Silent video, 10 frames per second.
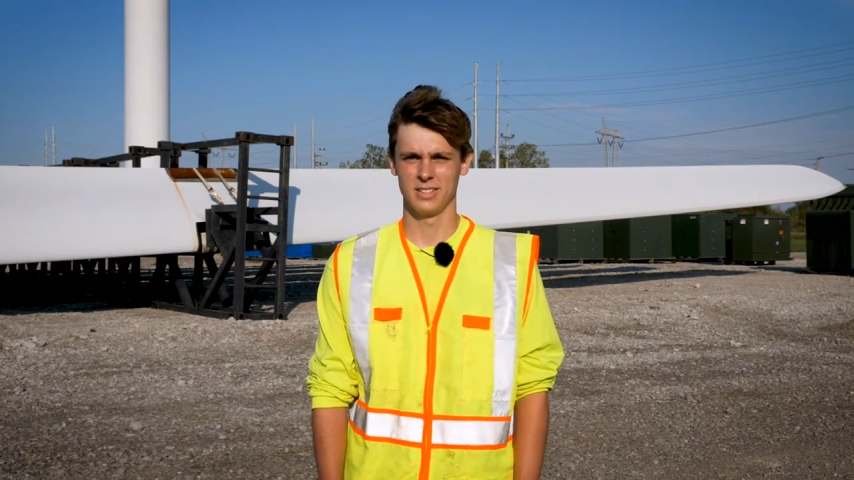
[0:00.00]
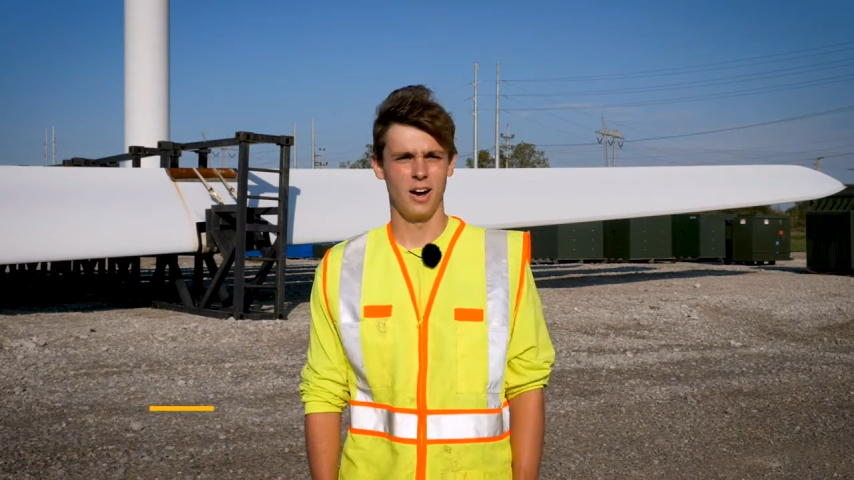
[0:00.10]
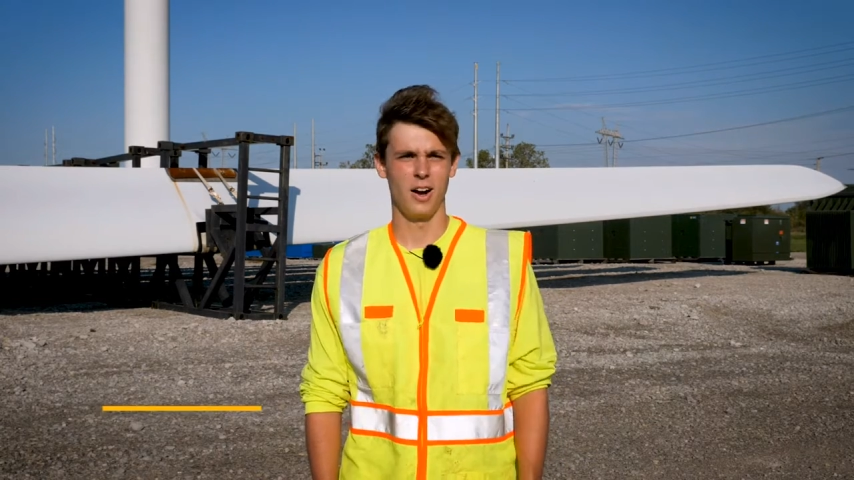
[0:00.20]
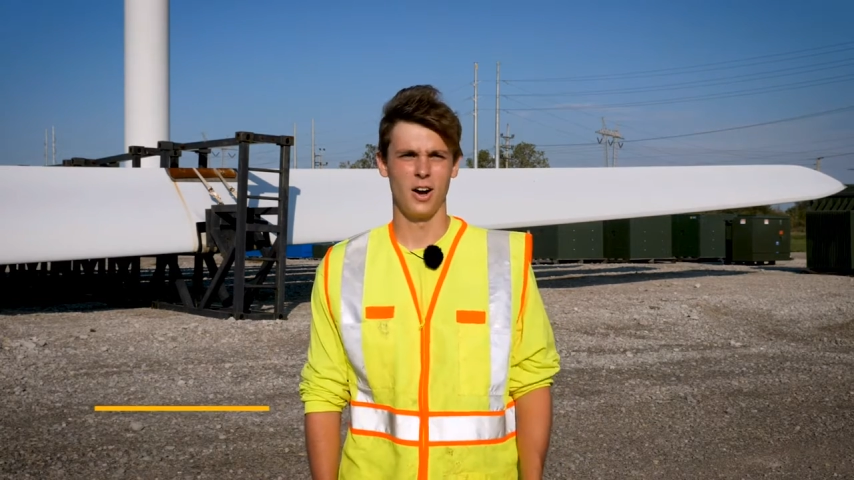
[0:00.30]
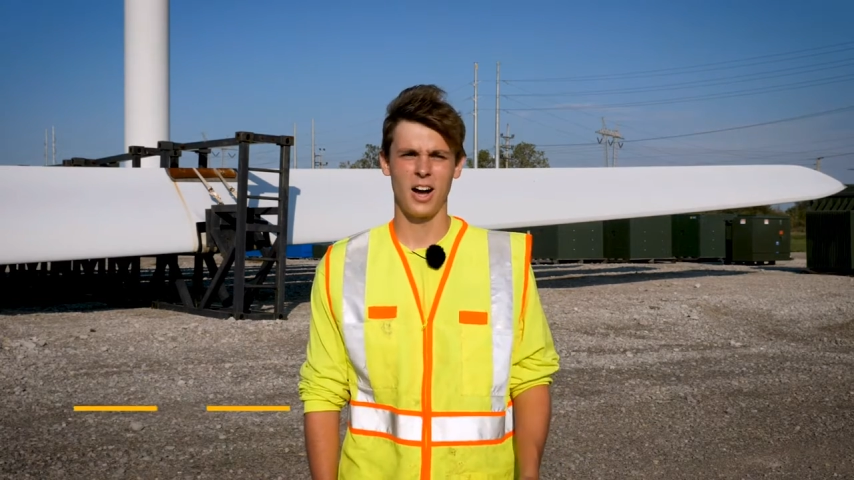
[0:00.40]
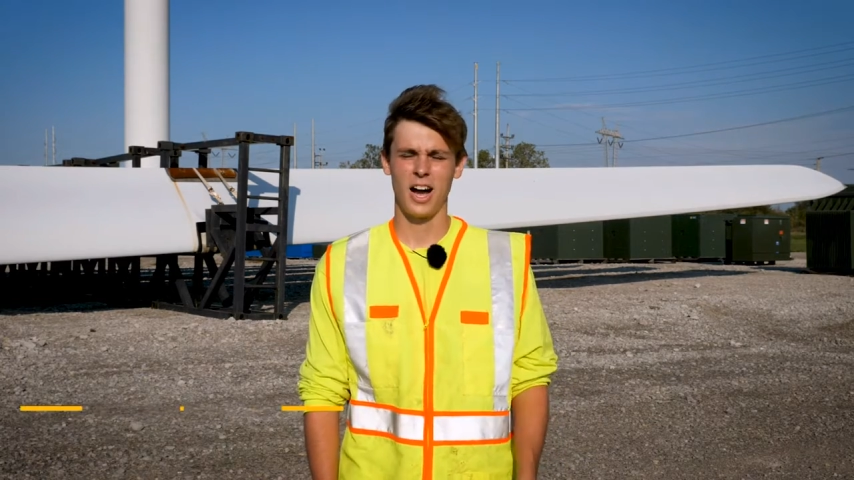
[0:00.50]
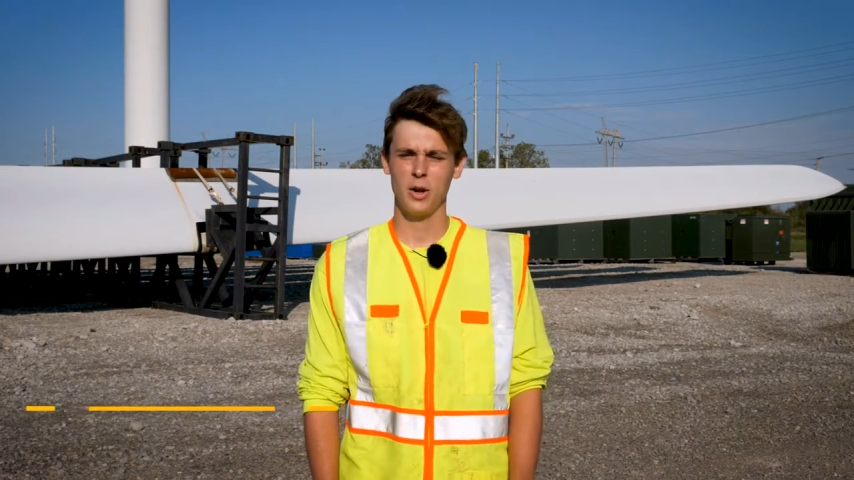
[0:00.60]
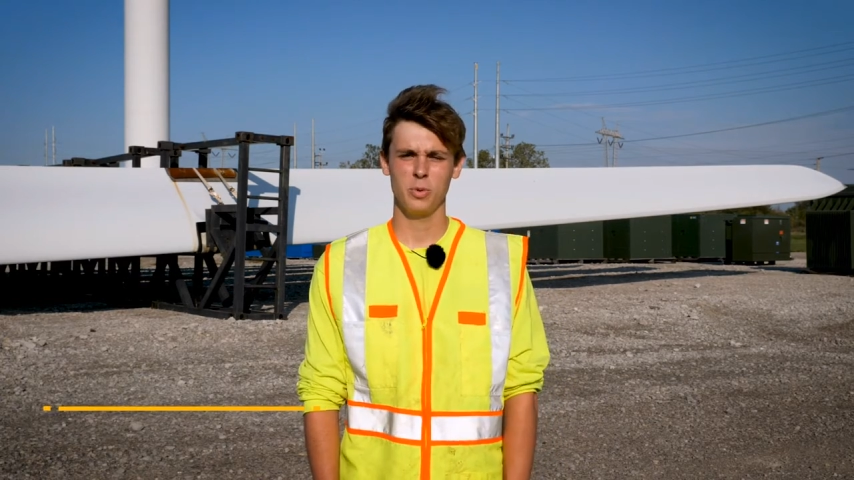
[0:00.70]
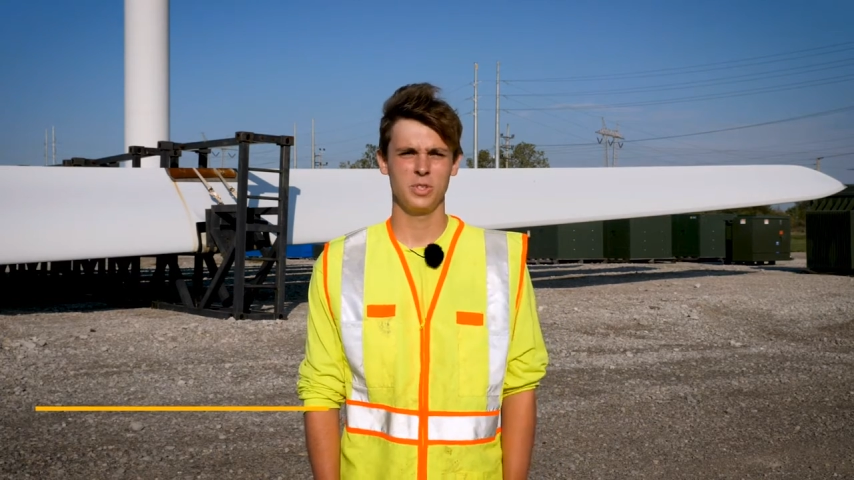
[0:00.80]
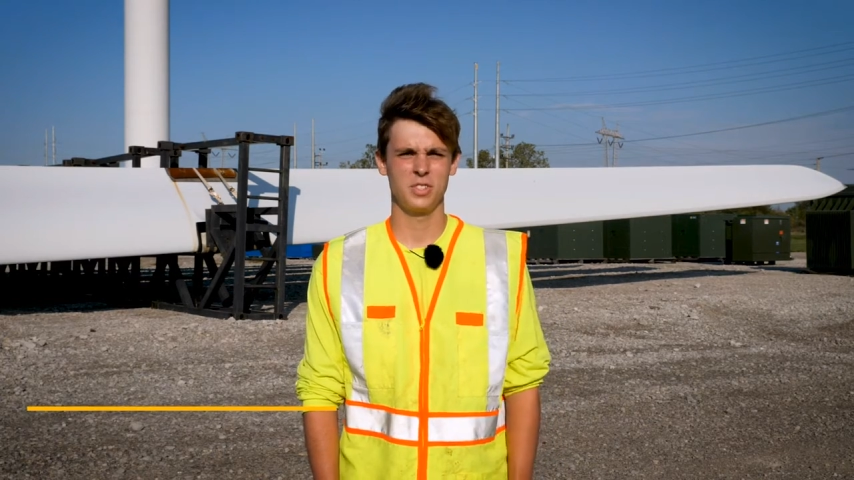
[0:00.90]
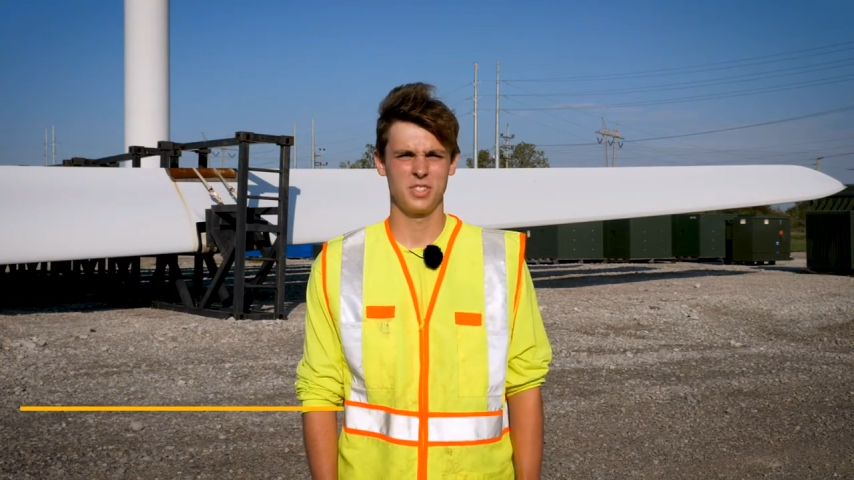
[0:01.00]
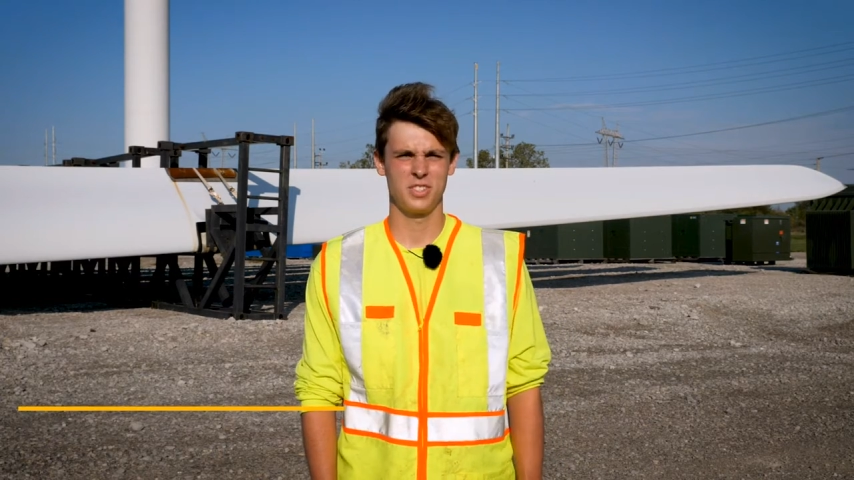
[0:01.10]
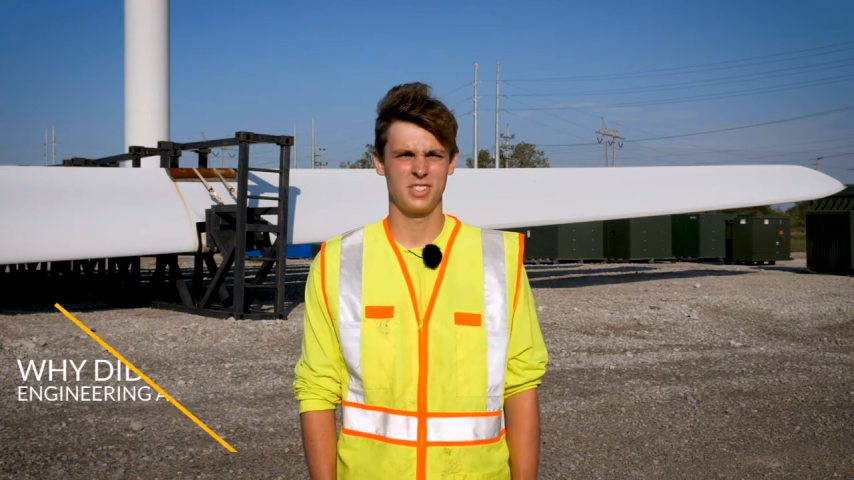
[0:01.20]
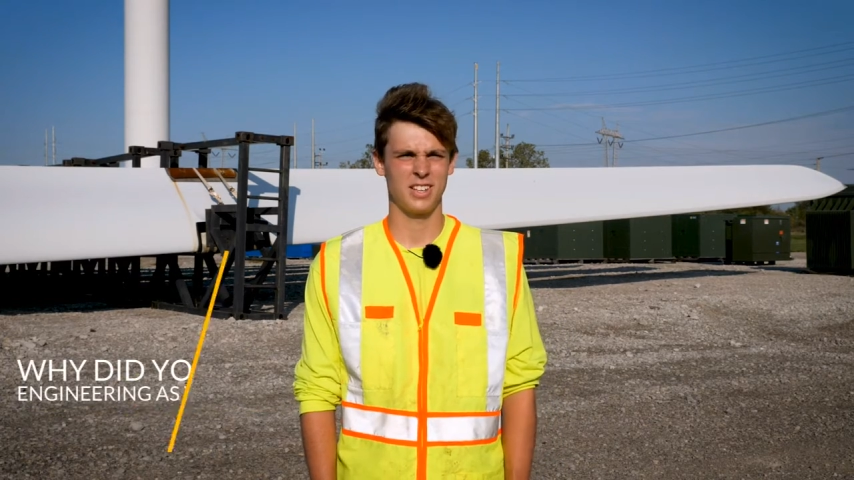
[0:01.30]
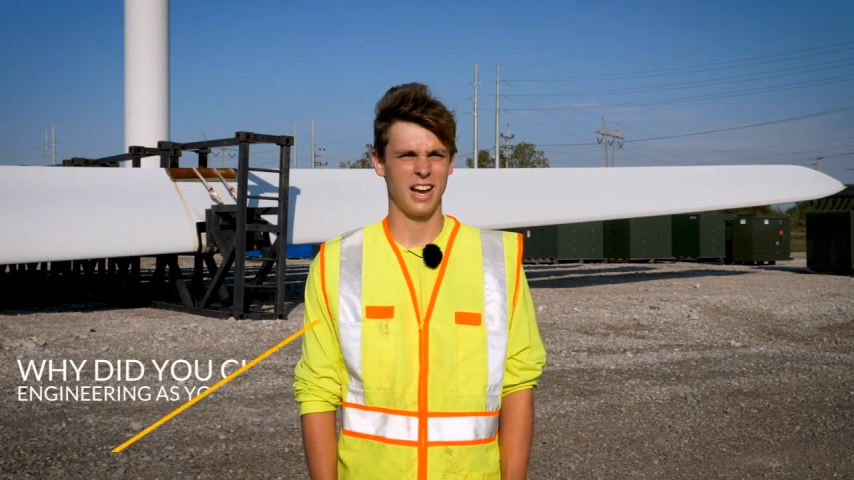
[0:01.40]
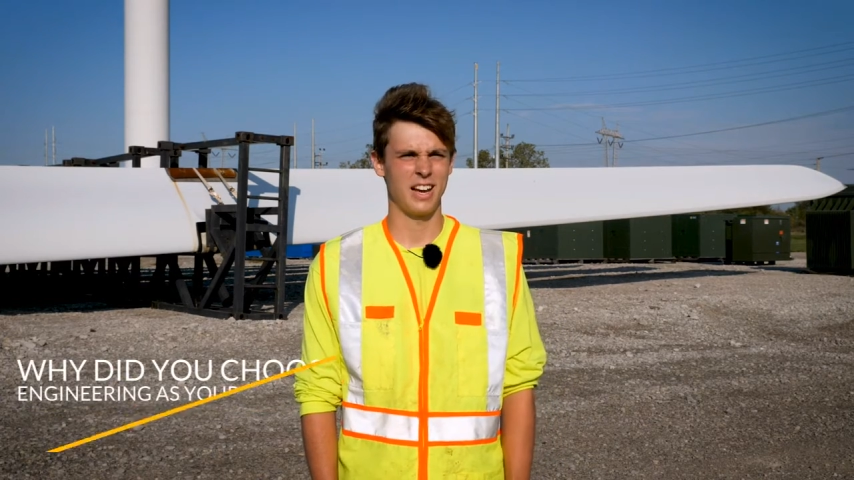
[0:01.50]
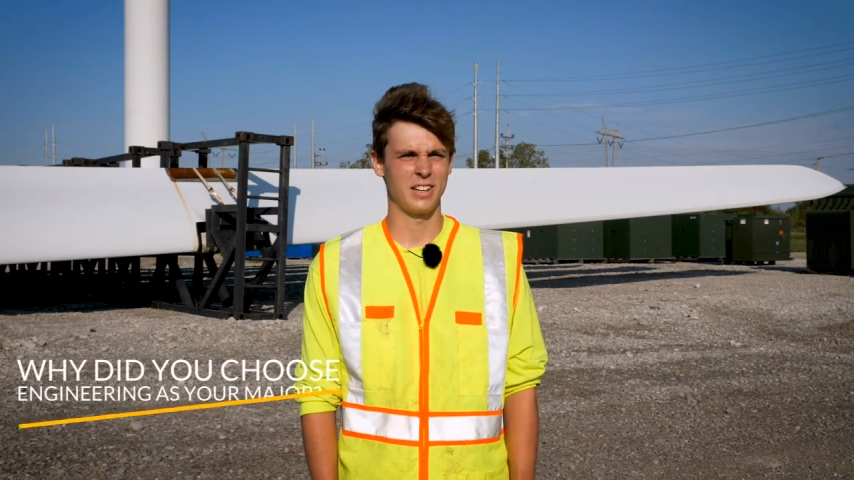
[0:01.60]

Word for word: Uh, I was